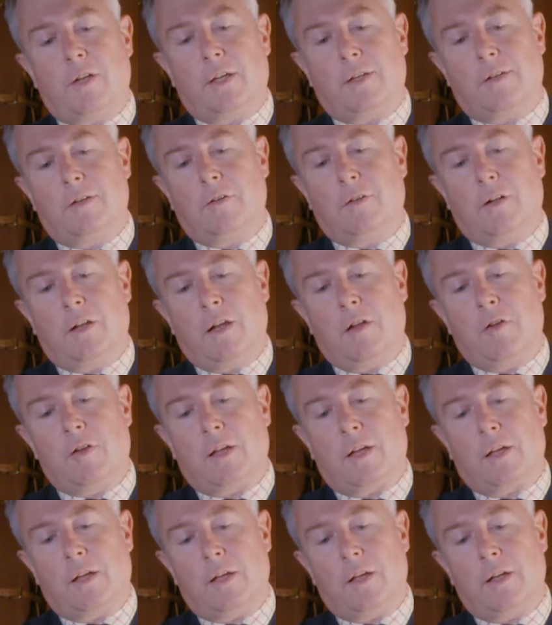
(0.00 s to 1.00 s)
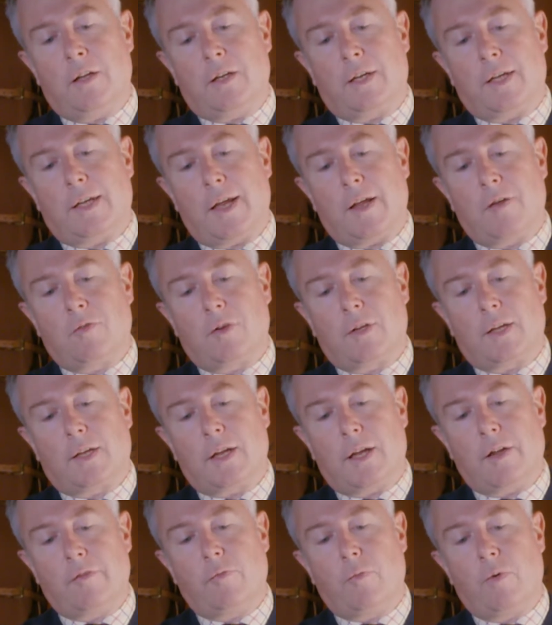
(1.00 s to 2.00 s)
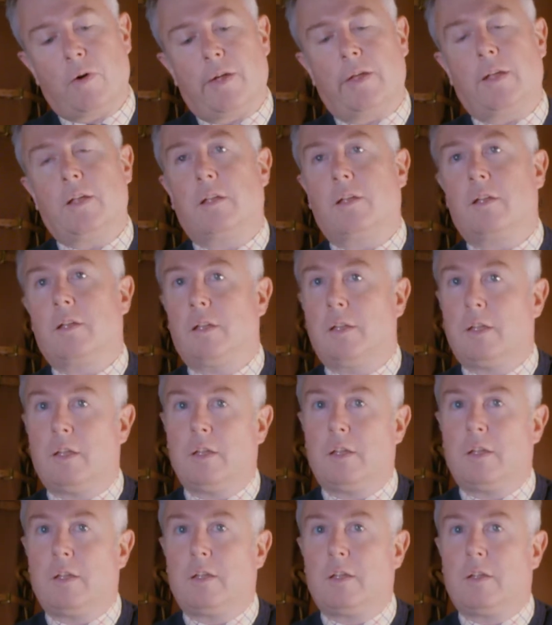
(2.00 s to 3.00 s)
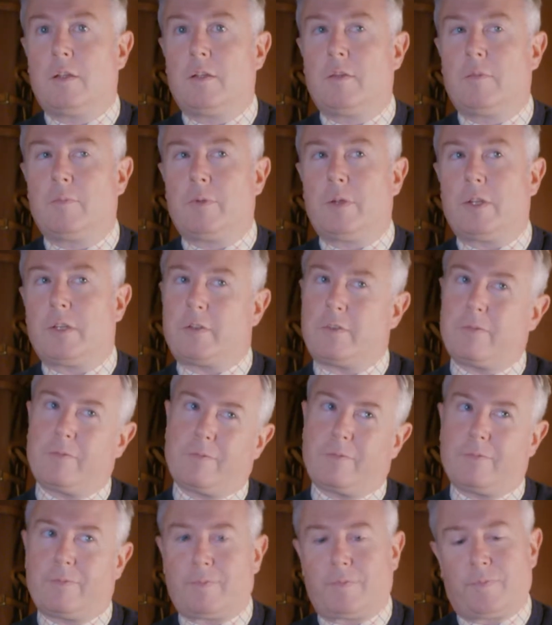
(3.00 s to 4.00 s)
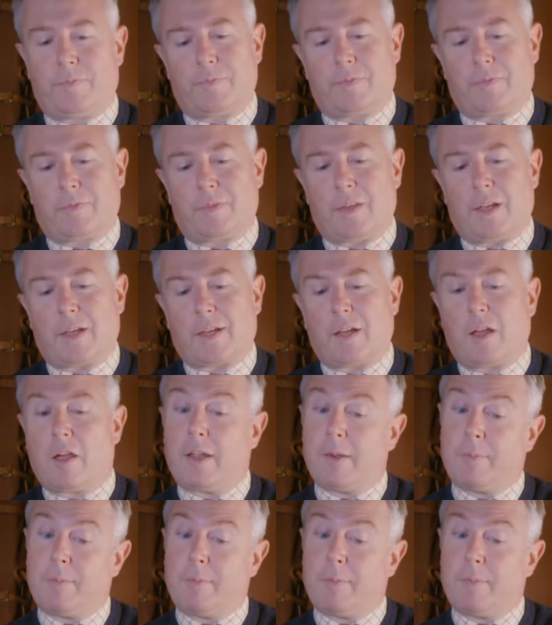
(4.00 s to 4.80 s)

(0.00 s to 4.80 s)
still closing in a sound and safe way, but that's a high